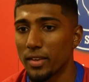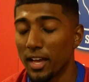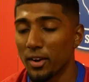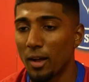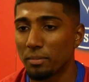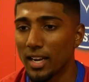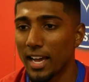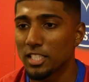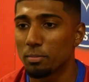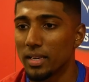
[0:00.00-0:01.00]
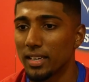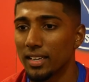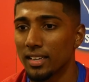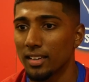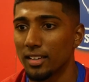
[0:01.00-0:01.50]
Yeah, no, I'm delighted to be
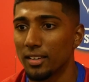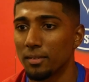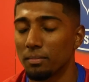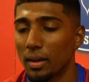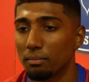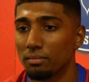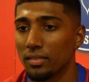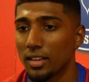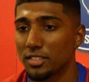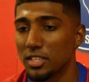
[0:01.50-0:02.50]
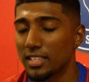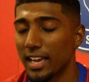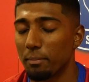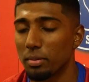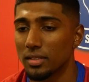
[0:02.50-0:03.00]
here. As soon as it
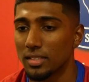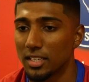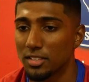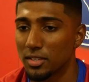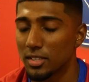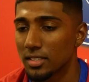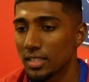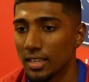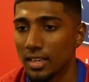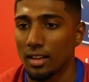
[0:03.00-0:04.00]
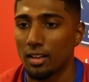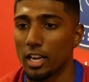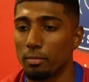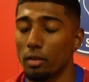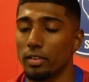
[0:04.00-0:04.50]
happened and as soon as I had
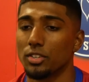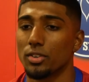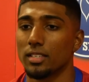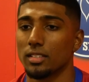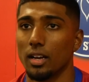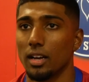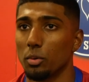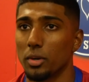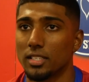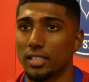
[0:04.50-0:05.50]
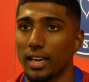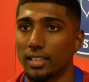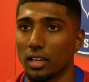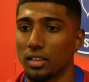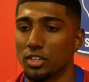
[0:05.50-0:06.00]
a bit of interest, I wanted to get it
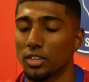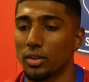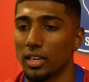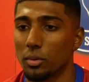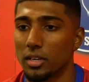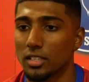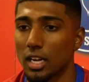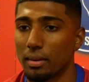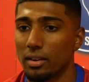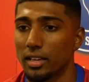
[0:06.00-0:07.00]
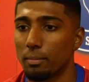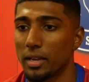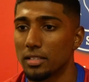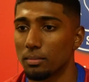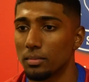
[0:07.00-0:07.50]
done, you know, and I wanted to come out here,
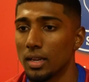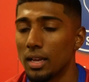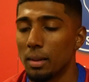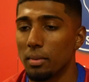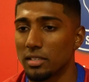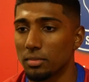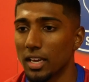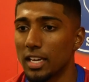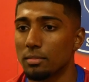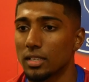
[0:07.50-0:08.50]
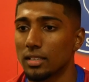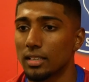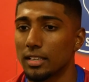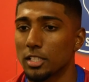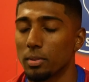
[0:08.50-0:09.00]
play some games
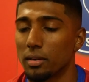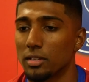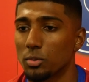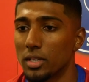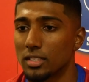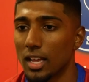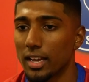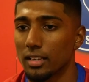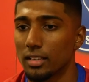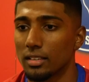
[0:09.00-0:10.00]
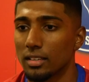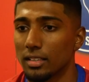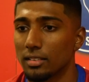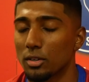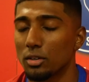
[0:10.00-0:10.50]
and experience what it's like
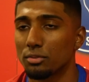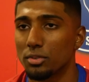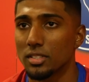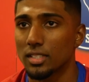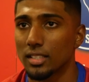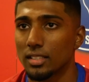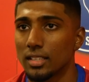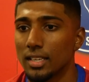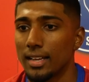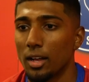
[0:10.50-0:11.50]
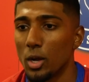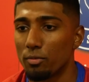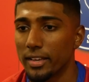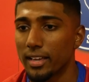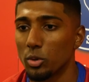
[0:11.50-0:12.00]
in the conference and
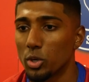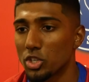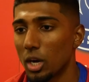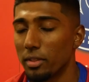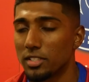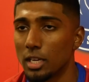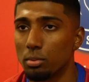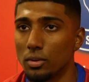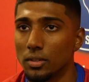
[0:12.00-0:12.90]
hopefully get Old Shot at the table.